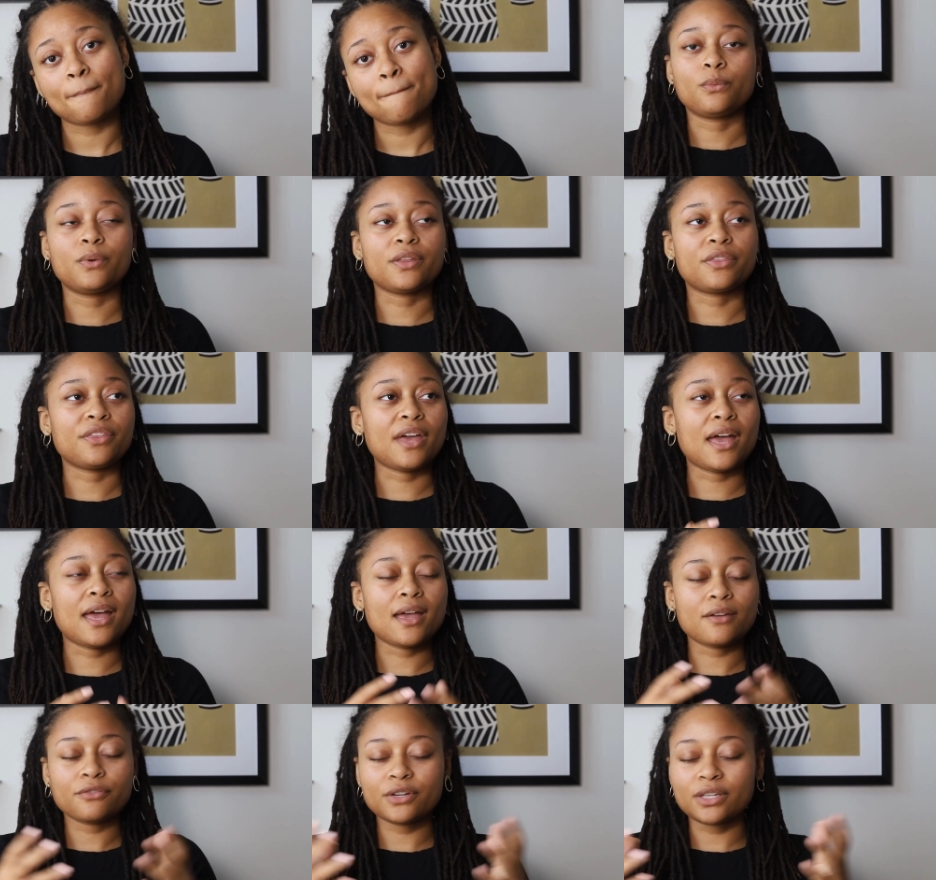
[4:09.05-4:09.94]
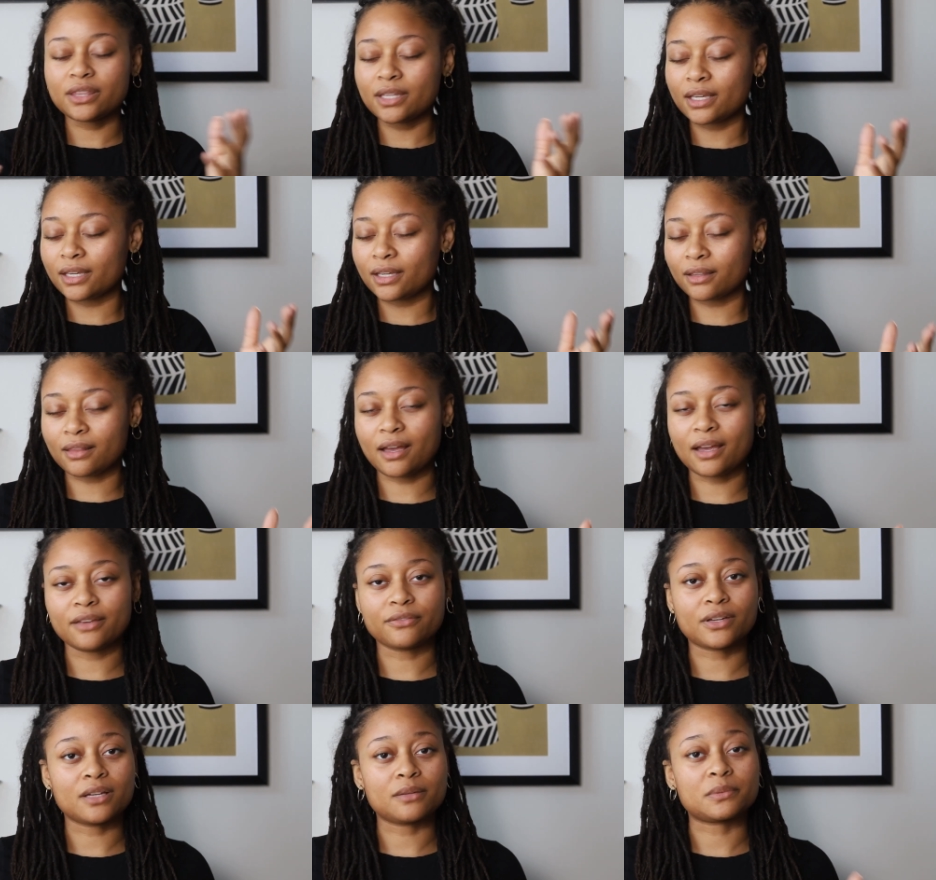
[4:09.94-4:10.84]
With everything in
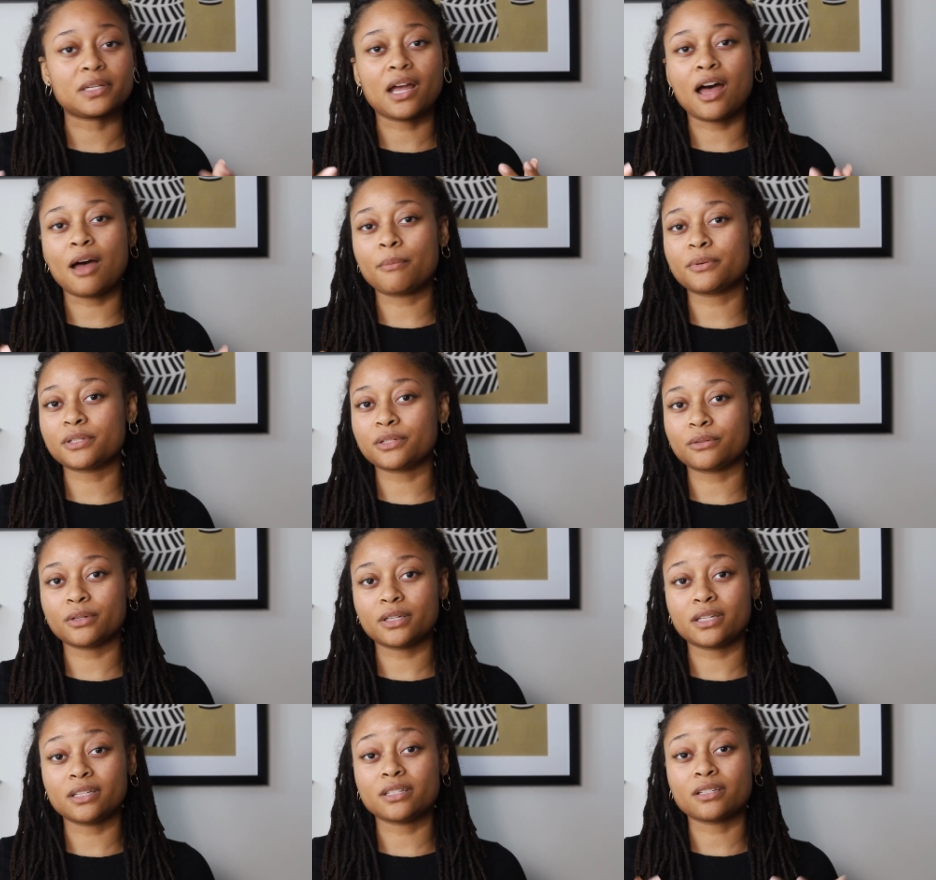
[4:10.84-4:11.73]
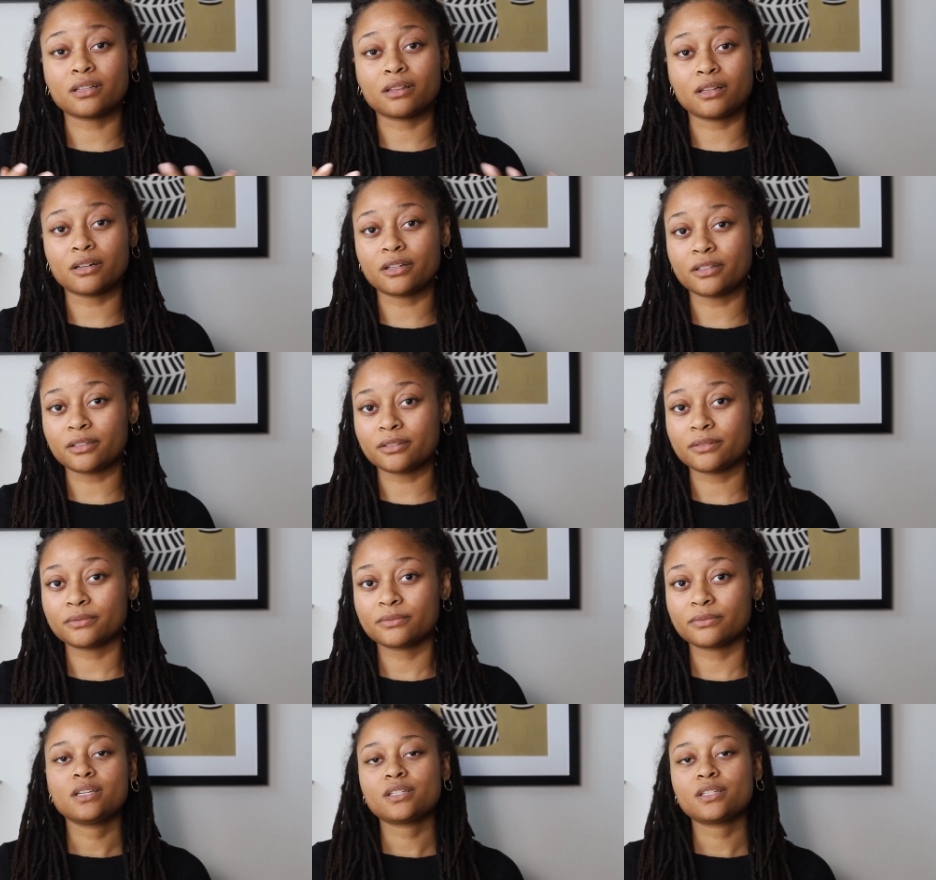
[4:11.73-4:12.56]
life comes an opportunity to learn.